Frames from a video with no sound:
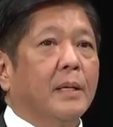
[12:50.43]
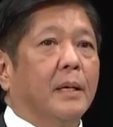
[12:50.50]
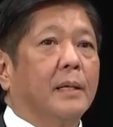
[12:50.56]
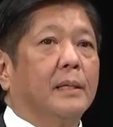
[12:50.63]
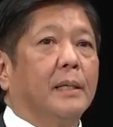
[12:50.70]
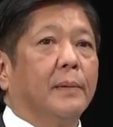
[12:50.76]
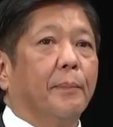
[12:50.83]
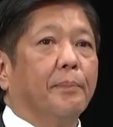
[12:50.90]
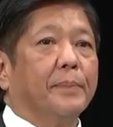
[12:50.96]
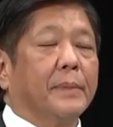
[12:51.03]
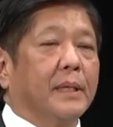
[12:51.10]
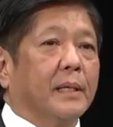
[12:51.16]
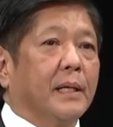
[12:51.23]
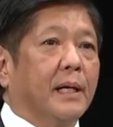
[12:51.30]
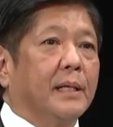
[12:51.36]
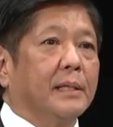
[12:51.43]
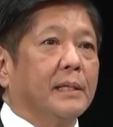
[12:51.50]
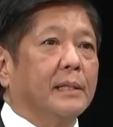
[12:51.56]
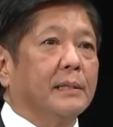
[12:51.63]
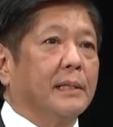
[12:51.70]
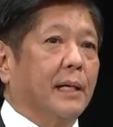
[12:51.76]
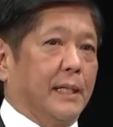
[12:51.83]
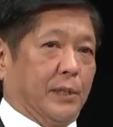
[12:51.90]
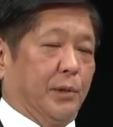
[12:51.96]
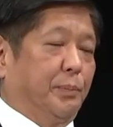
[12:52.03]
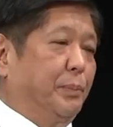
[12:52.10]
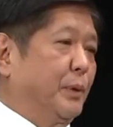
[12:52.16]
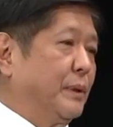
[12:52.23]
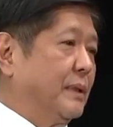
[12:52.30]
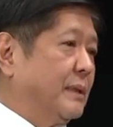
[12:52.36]
um, I'd like to
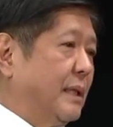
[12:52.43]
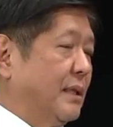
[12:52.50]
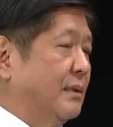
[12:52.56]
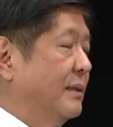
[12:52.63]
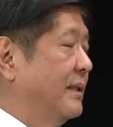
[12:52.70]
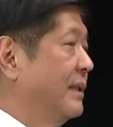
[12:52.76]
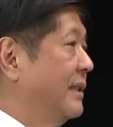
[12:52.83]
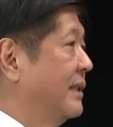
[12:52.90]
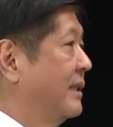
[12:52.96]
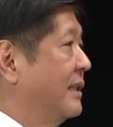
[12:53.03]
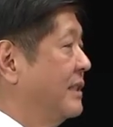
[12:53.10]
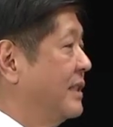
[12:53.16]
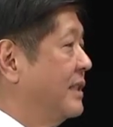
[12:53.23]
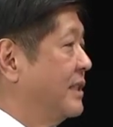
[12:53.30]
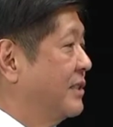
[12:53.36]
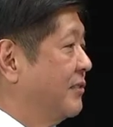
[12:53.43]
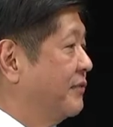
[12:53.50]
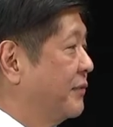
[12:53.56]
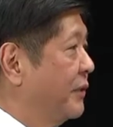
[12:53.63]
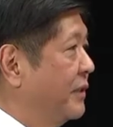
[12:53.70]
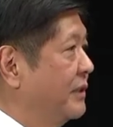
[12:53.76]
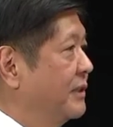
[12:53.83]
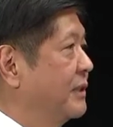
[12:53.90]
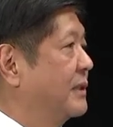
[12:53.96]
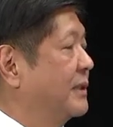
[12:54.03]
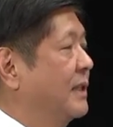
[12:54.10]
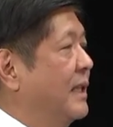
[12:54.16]
point out that this is the first